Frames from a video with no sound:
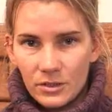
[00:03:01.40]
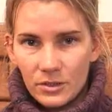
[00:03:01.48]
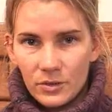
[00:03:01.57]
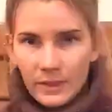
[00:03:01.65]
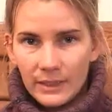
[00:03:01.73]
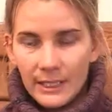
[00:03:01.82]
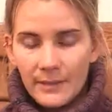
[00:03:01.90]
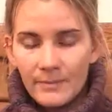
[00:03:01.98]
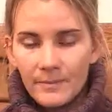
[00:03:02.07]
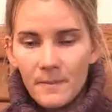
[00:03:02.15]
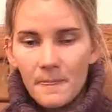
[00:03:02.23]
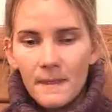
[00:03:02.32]
you're doing that.
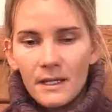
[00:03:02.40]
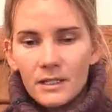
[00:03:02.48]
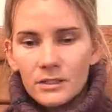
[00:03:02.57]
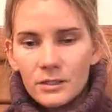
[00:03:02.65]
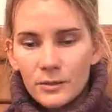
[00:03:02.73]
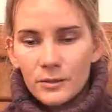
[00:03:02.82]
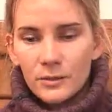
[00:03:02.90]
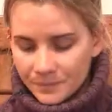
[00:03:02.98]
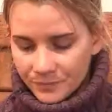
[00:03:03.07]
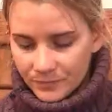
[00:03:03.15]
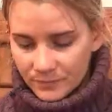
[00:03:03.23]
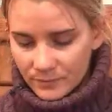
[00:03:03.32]
So
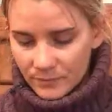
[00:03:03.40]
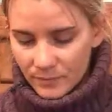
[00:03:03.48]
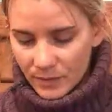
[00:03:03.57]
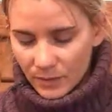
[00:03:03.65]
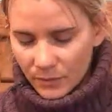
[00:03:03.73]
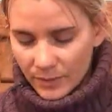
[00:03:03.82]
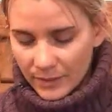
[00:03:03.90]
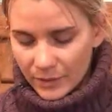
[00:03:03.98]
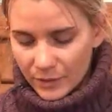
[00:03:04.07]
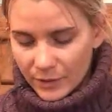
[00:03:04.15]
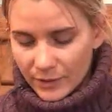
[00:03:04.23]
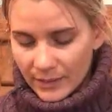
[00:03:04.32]
when
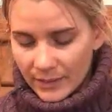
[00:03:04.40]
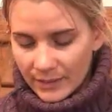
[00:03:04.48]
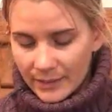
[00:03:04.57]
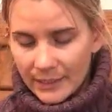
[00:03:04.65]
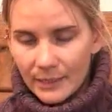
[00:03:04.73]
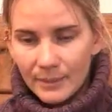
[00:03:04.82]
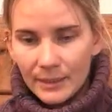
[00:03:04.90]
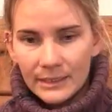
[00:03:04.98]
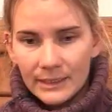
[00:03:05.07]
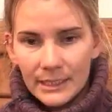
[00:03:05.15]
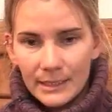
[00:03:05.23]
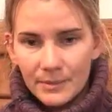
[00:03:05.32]
you're thinking about the
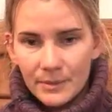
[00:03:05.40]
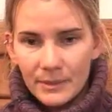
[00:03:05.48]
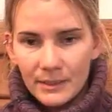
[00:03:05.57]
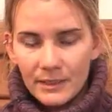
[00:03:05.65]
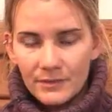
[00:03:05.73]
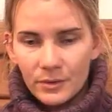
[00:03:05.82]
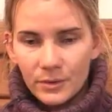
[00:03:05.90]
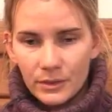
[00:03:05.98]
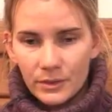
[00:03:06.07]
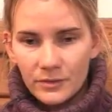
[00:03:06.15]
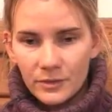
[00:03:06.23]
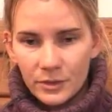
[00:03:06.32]
temperament of a
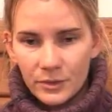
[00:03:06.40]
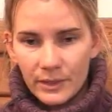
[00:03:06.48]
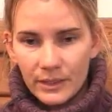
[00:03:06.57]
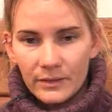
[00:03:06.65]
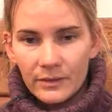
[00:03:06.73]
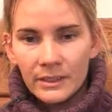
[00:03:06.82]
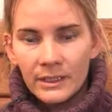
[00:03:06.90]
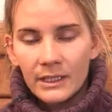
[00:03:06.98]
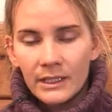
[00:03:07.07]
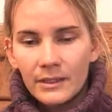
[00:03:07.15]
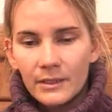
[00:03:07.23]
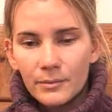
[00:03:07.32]
horse for trail,
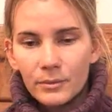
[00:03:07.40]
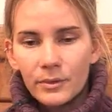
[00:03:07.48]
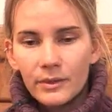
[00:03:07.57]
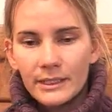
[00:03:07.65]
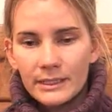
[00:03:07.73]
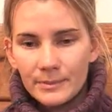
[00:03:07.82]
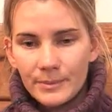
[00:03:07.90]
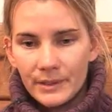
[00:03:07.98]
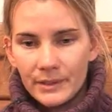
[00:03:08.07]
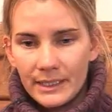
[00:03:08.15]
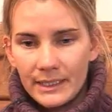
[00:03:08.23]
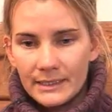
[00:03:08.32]
the more
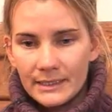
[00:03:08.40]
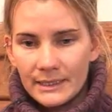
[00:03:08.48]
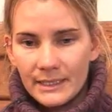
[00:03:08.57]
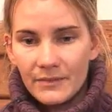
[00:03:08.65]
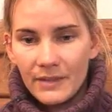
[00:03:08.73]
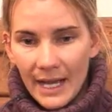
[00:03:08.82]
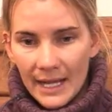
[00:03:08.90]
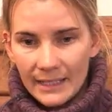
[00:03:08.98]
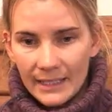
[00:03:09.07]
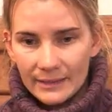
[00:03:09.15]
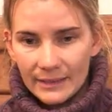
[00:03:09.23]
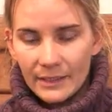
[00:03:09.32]
experience that they've had
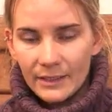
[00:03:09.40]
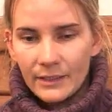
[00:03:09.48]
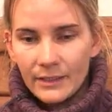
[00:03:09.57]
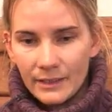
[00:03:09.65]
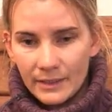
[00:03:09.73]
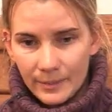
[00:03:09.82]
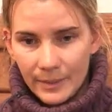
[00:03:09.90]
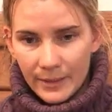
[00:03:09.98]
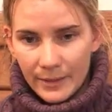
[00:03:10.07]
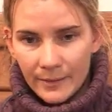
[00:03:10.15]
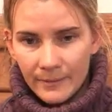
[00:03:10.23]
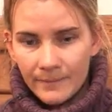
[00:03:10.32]
out there, the
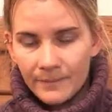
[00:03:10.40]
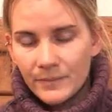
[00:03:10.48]
better.